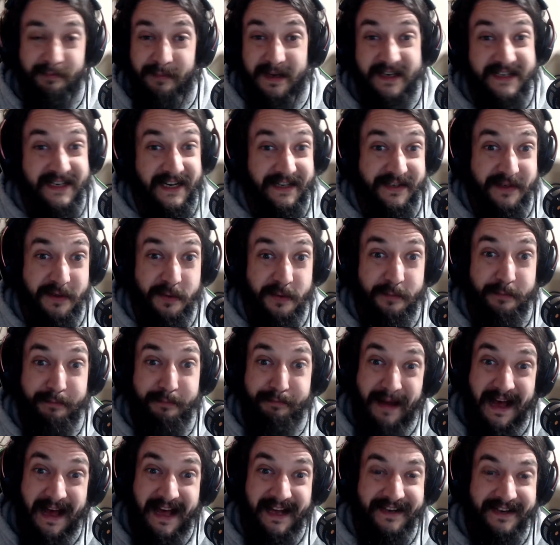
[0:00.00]
my tattoo
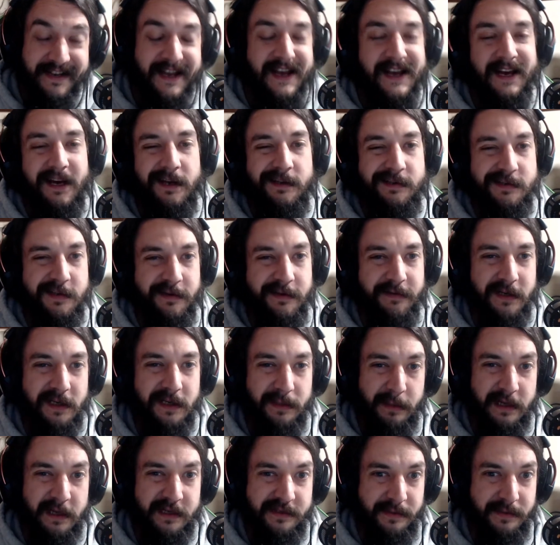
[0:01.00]
man and see if he
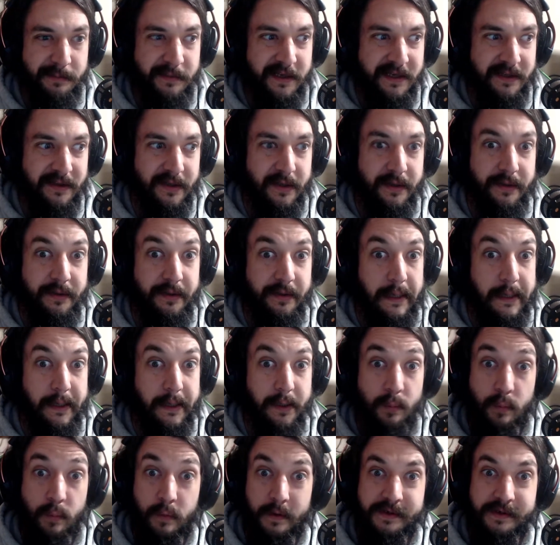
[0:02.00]
can make something
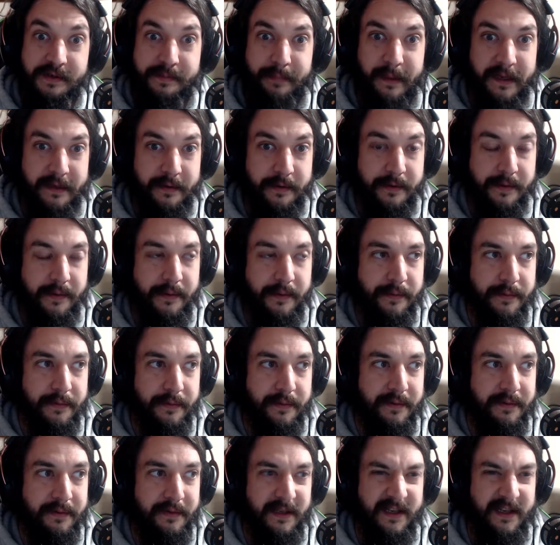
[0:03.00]
that works better
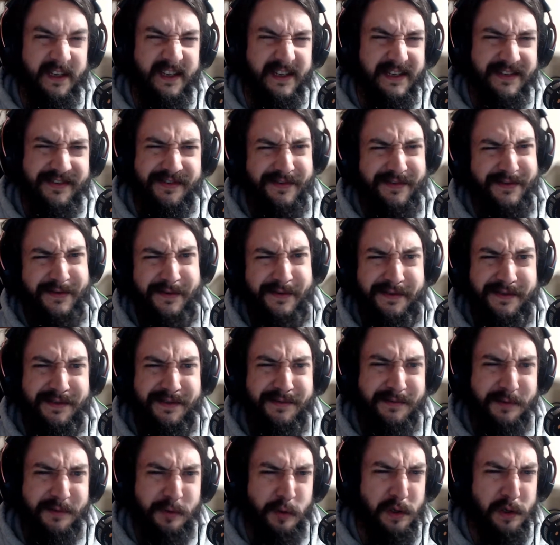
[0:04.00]
or isn't
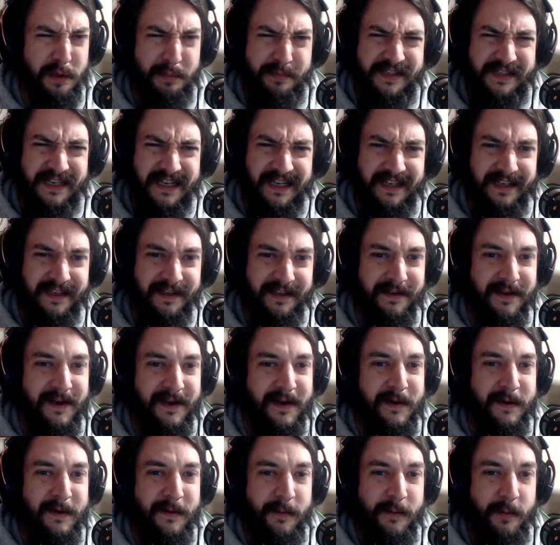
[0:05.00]
just straight up stealing
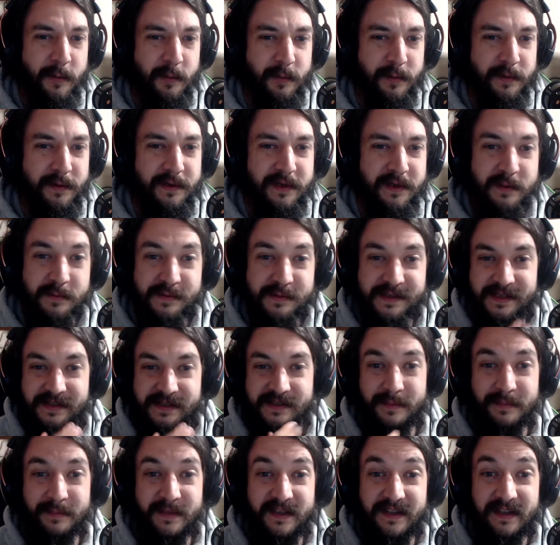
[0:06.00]
or using
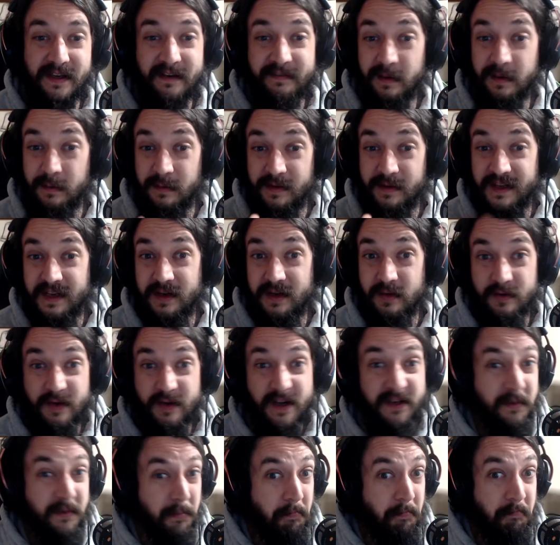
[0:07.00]
something that I found on the
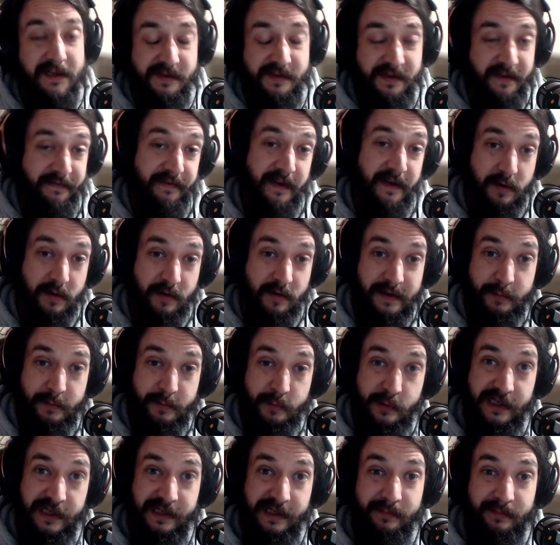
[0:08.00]
internet. Then is the fire
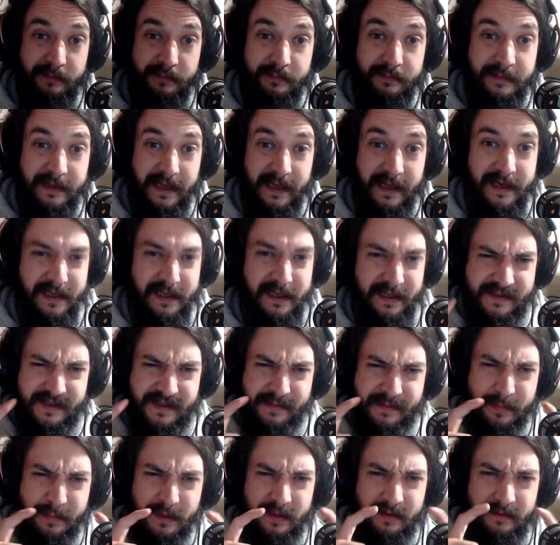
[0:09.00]
energy
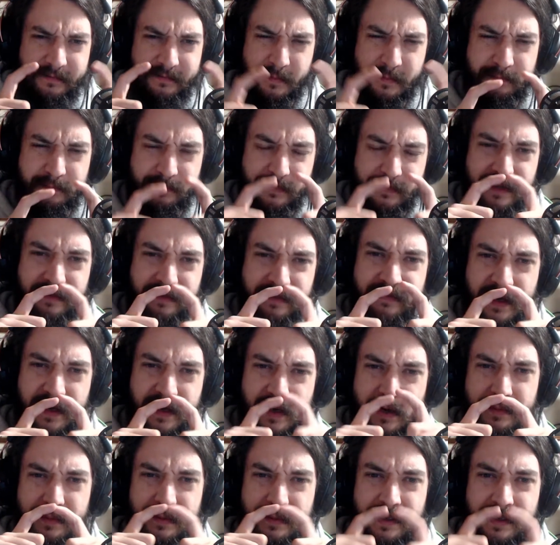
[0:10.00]
symbol from
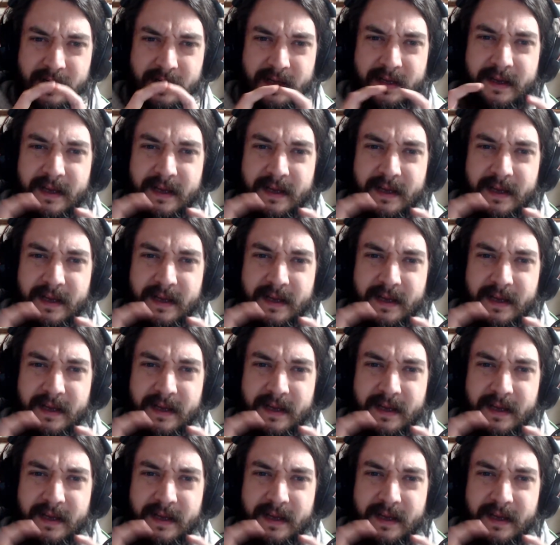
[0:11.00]
Fire,